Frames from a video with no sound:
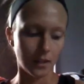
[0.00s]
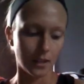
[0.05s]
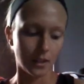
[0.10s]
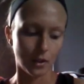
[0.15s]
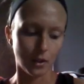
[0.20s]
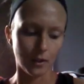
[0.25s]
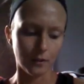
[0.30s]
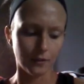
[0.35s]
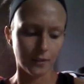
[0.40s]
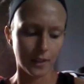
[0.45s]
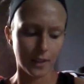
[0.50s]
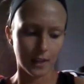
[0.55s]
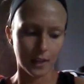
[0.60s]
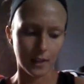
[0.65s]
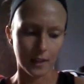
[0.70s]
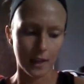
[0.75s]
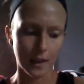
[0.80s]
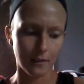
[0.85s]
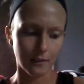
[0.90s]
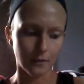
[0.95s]
you know, if
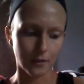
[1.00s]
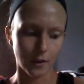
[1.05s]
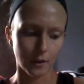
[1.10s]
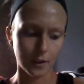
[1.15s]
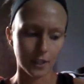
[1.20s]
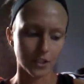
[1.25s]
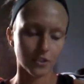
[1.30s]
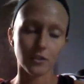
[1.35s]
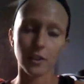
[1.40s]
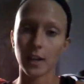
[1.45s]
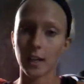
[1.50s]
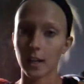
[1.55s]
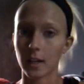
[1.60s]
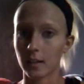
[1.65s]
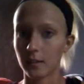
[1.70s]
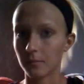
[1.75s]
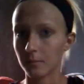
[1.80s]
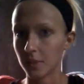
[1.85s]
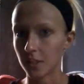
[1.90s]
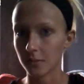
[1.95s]
they have already
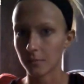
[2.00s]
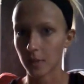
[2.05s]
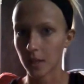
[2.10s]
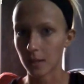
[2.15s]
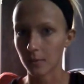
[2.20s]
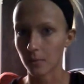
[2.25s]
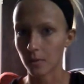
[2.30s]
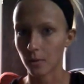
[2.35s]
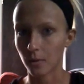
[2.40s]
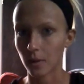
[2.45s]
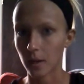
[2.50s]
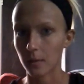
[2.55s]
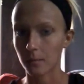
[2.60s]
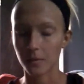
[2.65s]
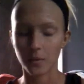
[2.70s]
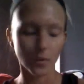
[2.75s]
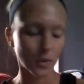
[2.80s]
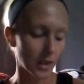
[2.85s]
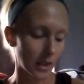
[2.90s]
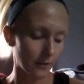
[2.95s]
tried Beachbody
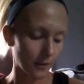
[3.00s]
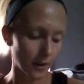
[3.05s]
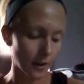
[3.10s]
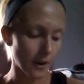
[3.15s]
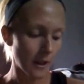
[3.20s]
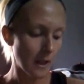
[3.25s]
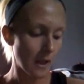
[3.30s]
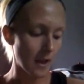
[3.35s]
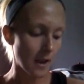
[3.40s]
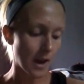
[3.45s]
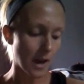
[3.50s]
programs, whatever,